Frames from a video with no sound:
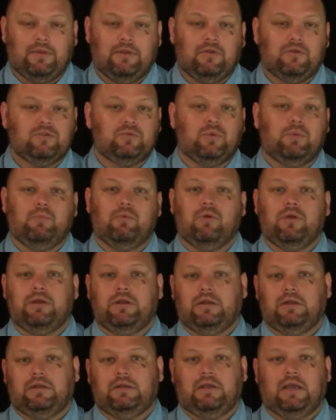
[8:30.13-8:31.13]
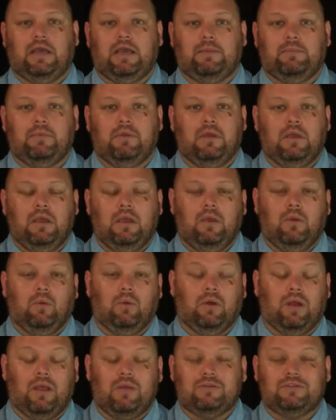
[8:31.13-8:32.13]
There was one point in time
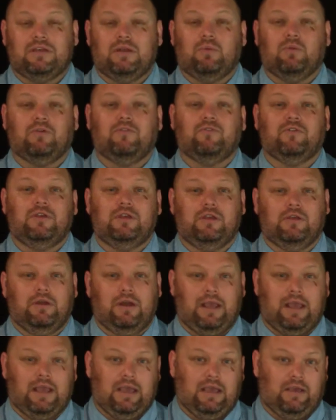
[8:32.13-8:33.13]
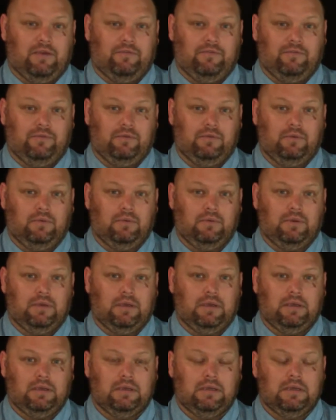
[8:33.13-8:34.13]
where I was out of work for a year and a half,
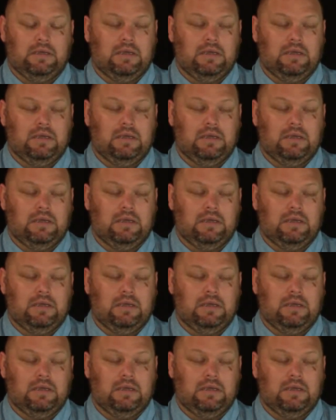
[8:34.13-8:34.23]
okay,